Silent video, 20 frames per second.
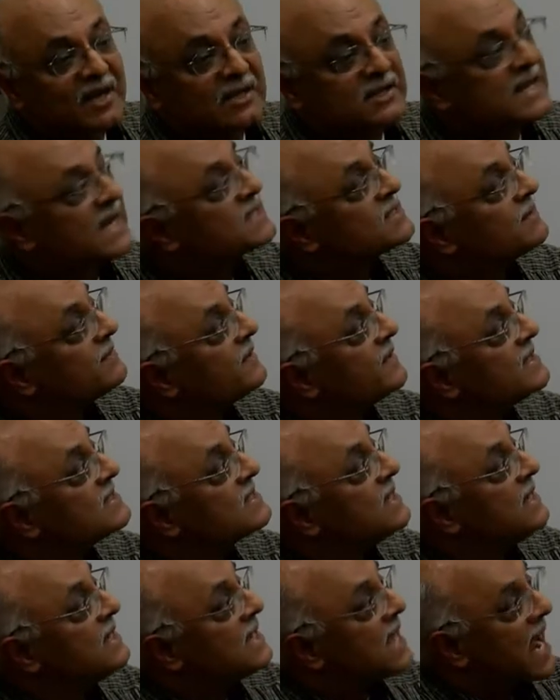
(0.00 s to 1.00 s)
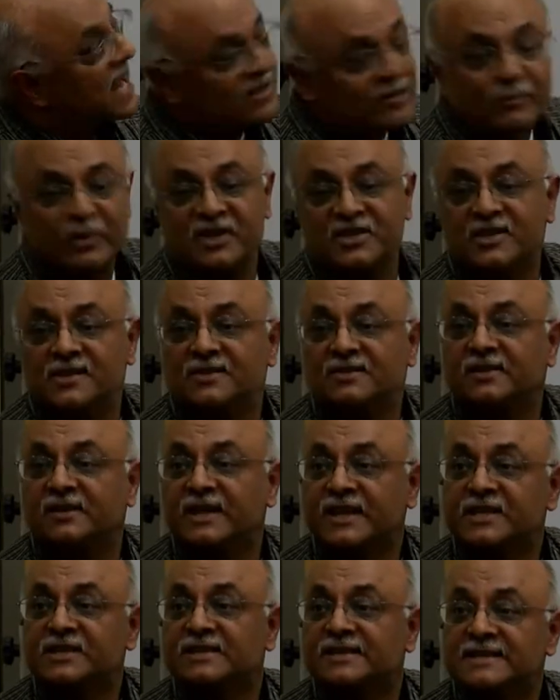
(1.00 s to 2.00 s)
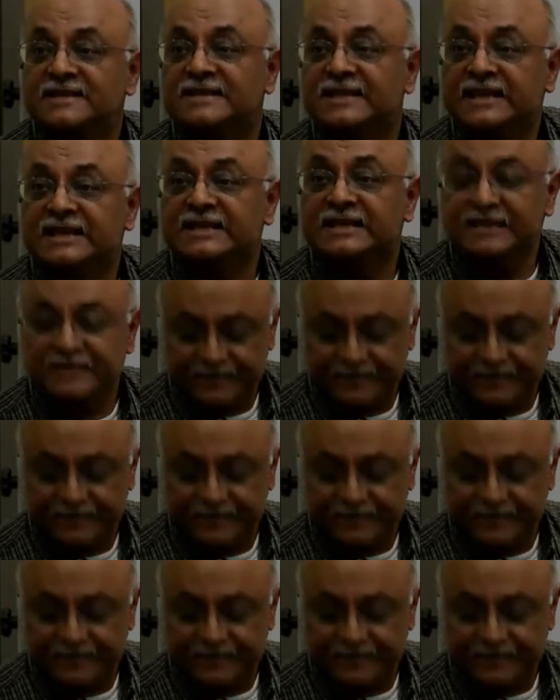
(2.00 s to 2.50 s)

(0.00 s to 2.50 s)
catastrophes, and the pressures on the nation state.